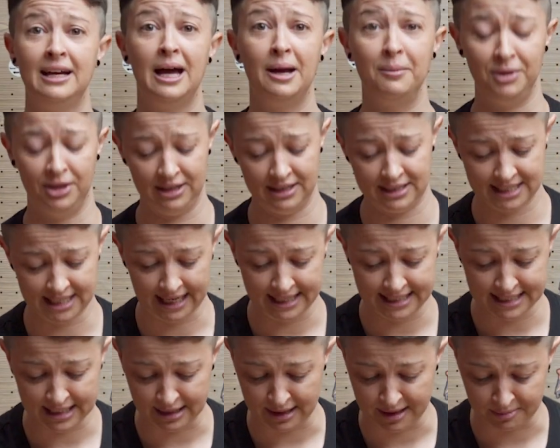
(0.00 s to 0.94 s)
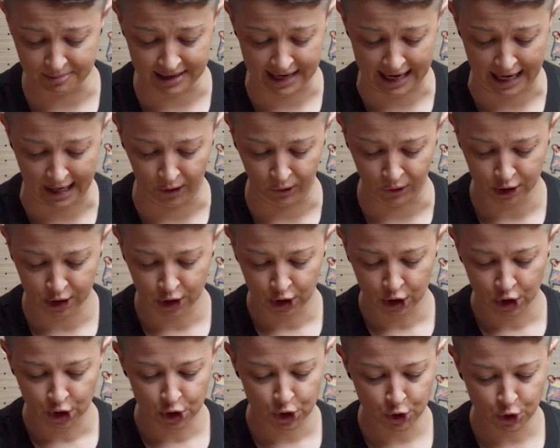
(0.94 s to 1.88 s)
I'm going to tighten them now.
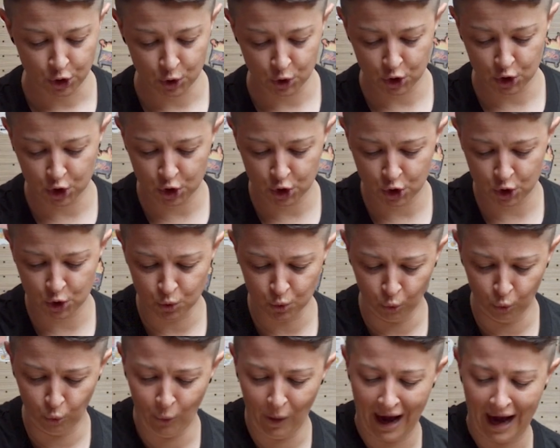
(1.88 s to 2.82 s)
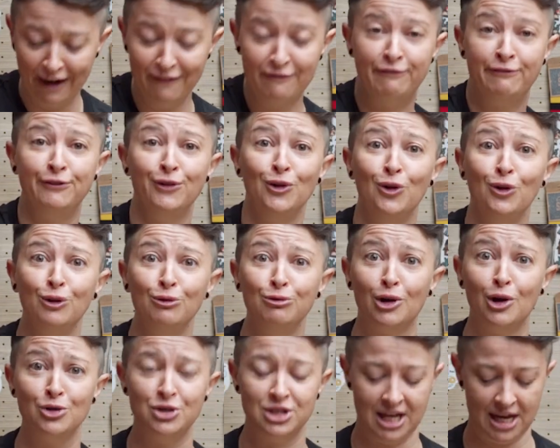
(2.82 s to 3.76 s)
One full
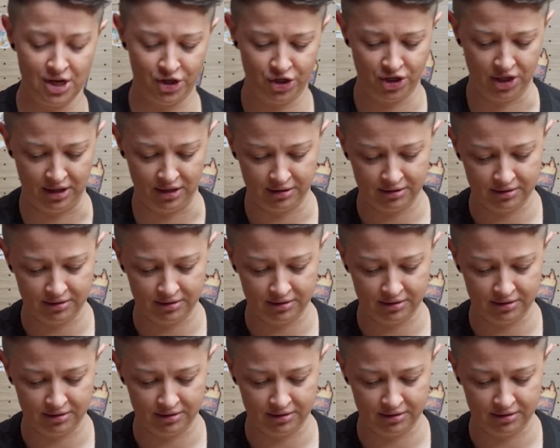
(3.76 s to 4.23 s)
rotation